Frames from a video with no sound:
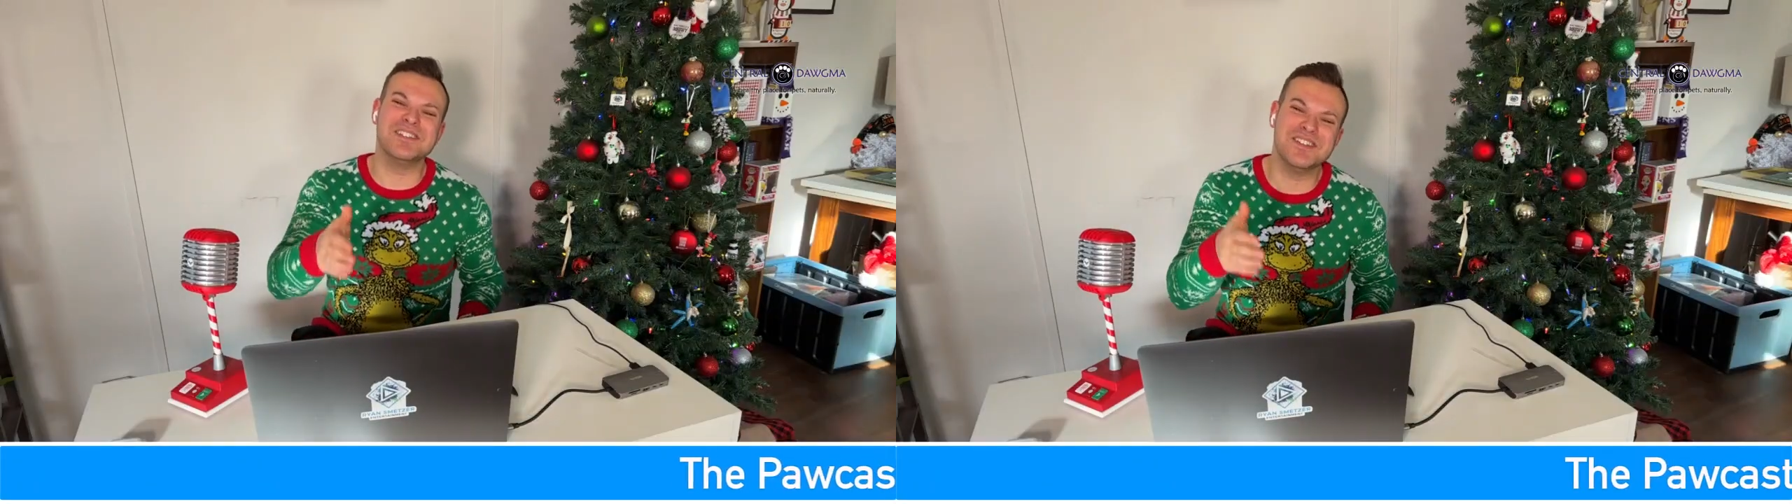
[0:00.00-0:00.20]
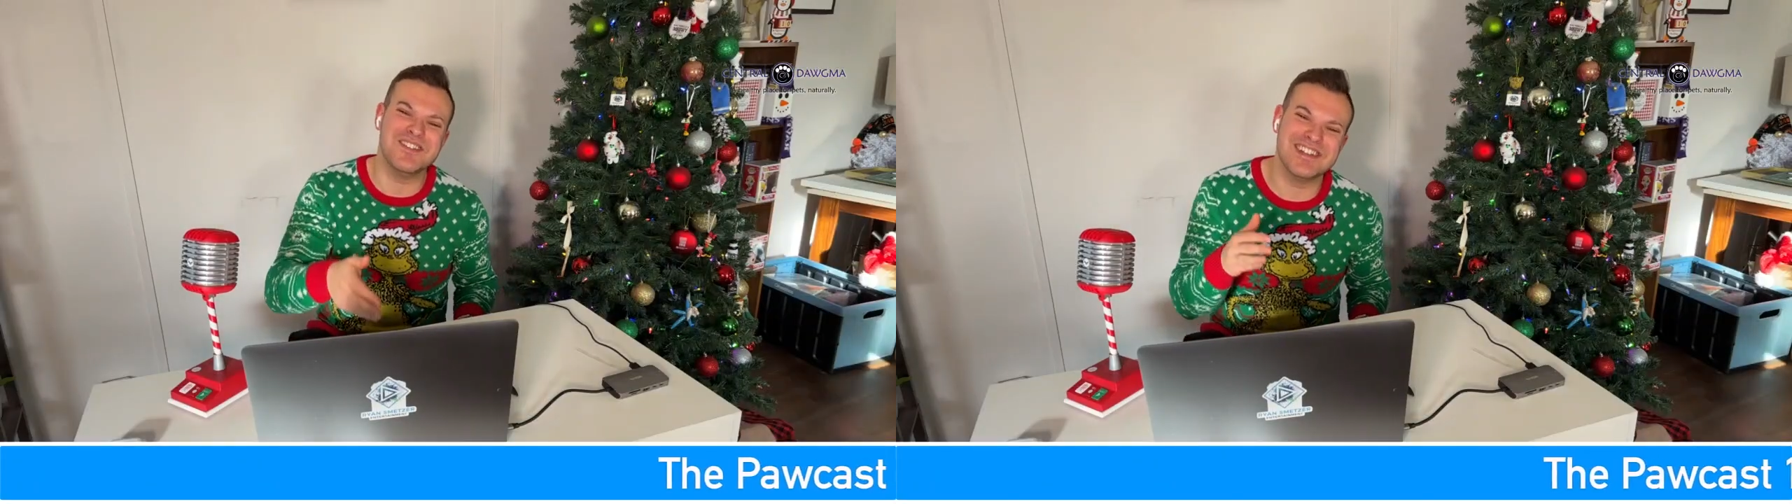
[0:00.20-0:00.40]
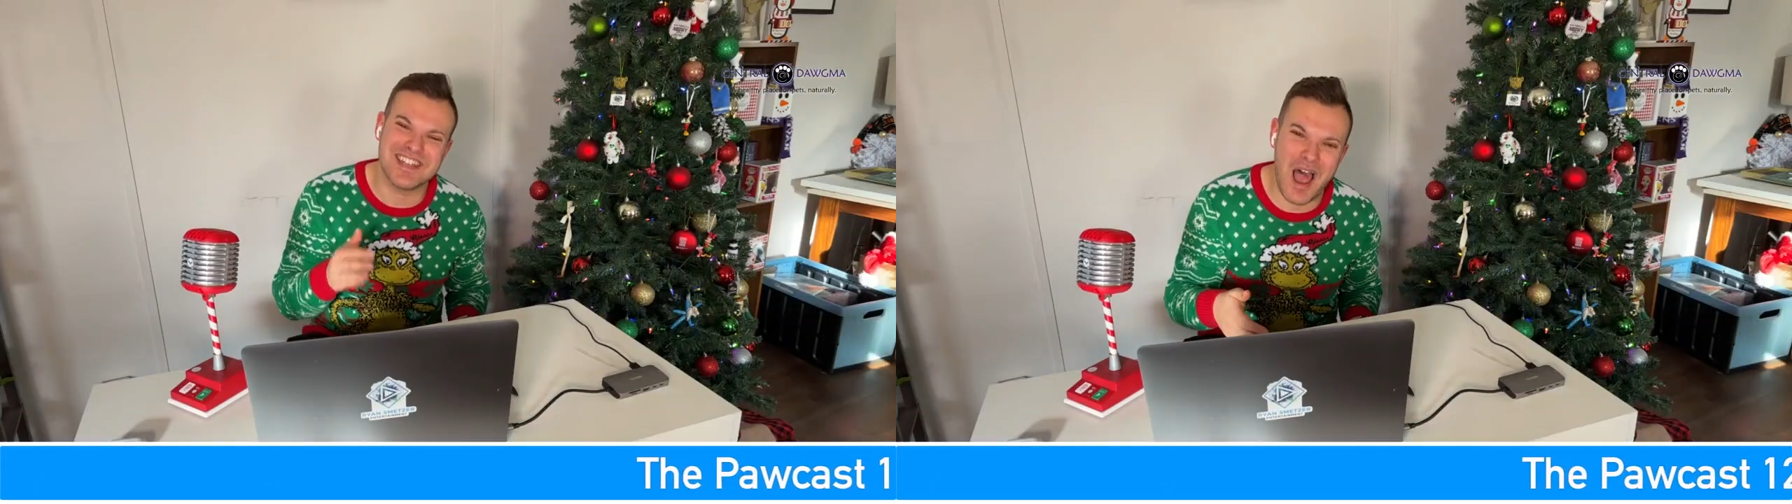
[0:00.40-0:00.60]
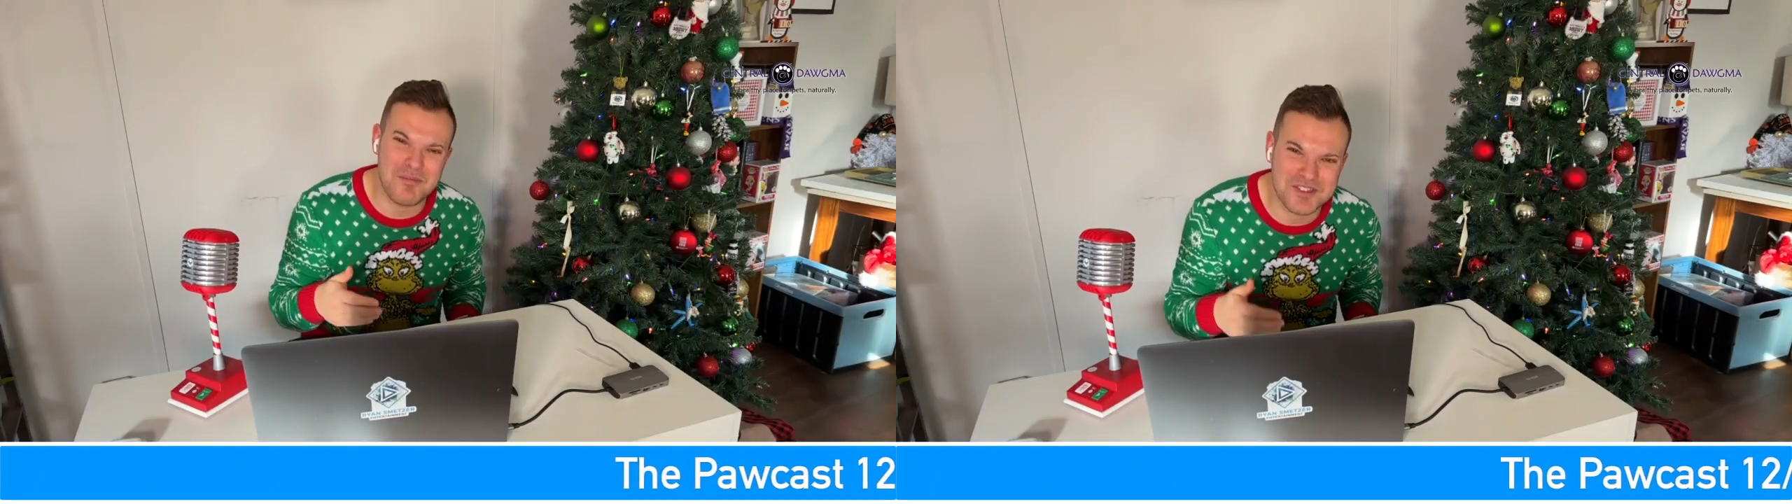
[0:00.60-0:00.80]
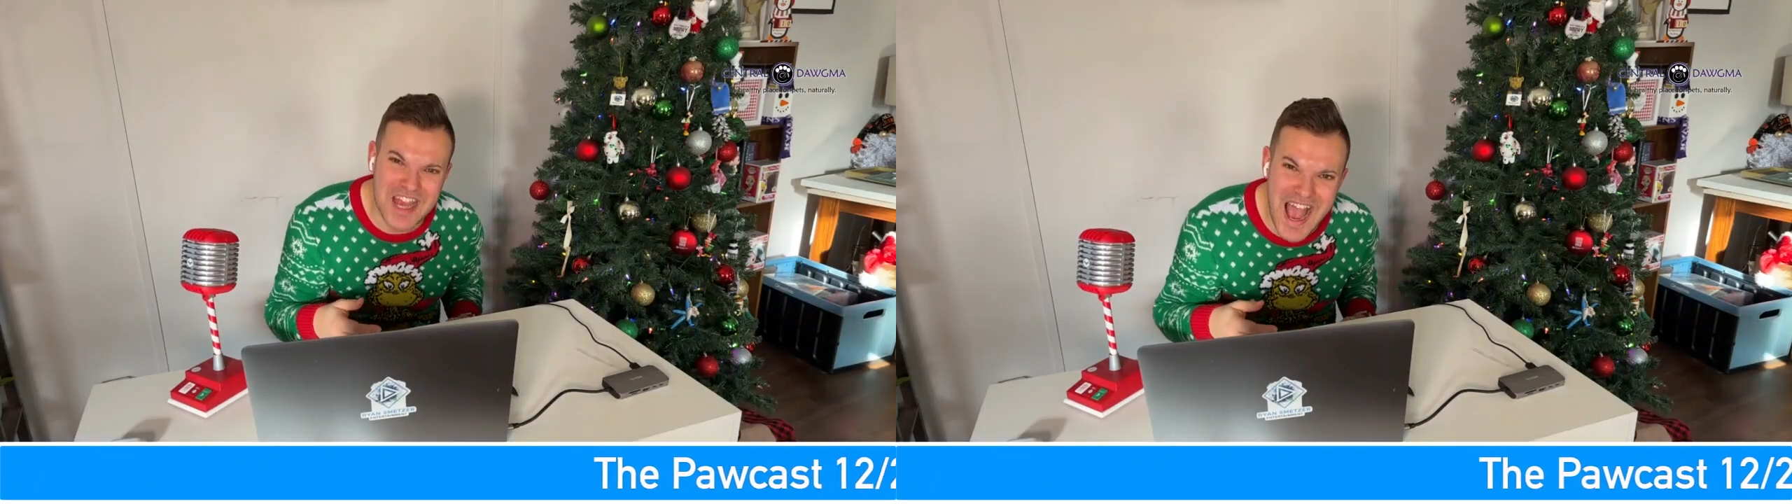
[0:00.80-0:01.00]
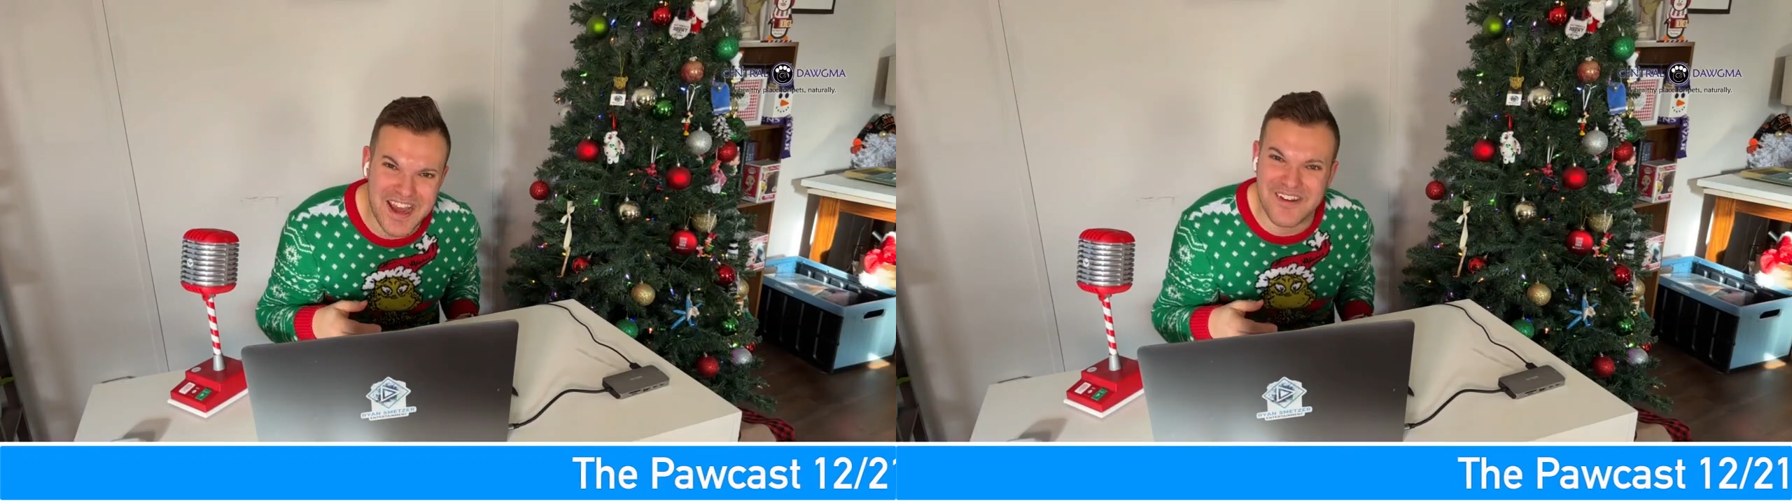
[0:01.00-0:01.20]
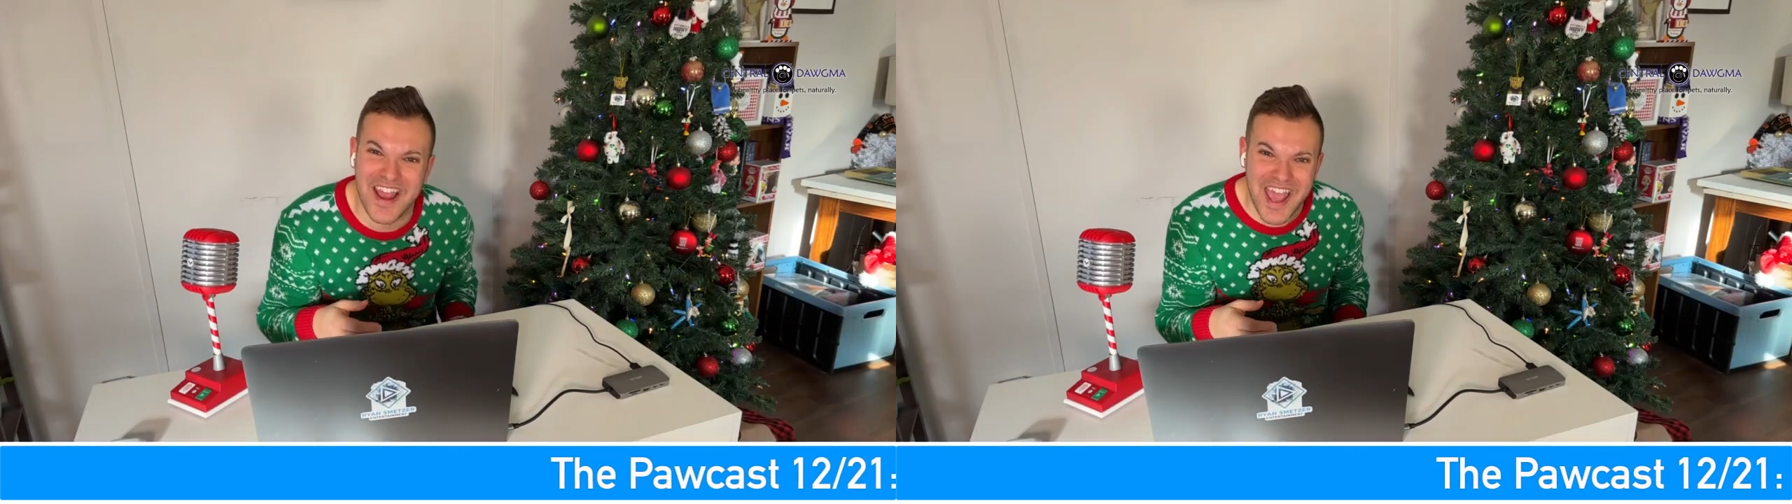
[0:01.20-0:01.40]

to adopt Jack or